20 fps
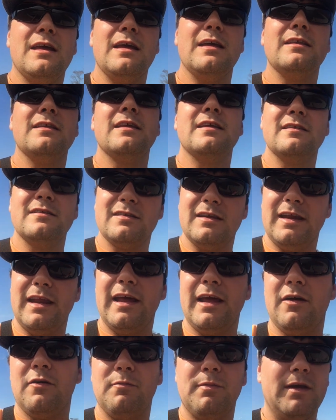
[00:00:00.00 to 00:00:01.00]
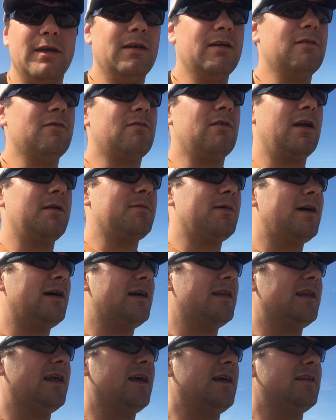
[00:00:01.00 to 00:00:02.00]
And then today will be right
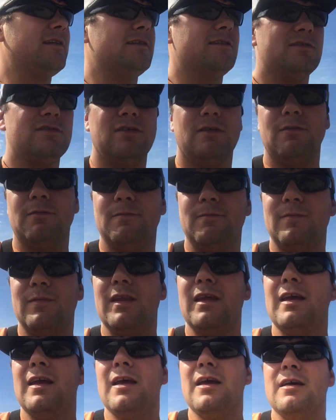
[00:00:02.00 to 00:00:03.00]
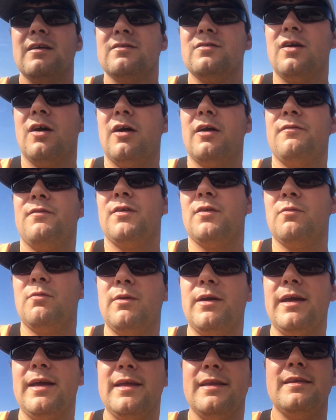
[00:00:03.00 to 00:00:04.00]
behind that, so sorry for the
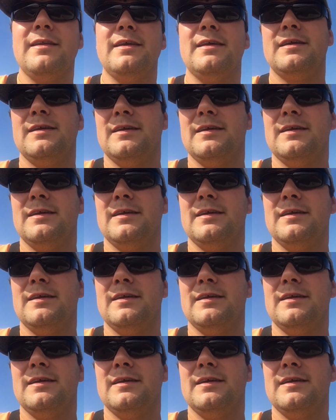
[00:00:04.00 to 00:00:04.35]
wind,